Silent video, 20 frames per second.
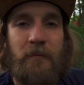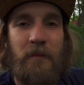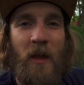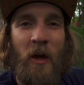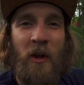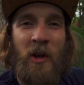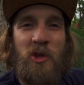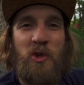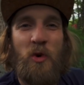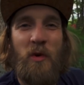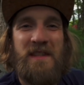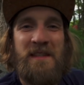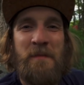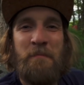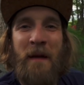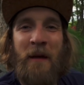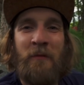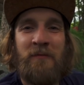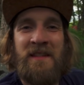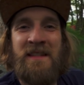Go and enjoy some
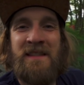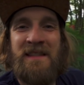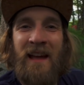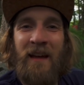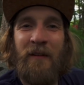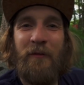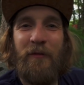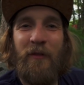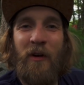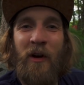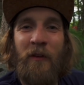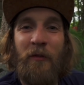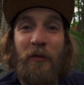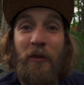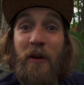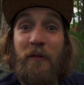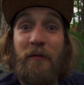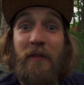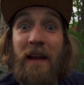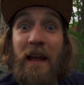mountains out in France,
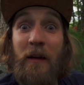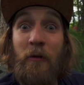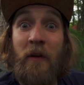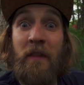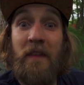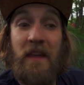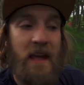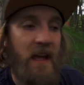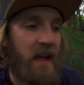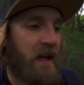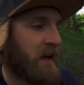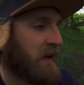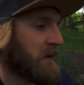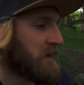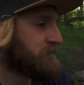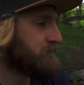hopefully later on in the year.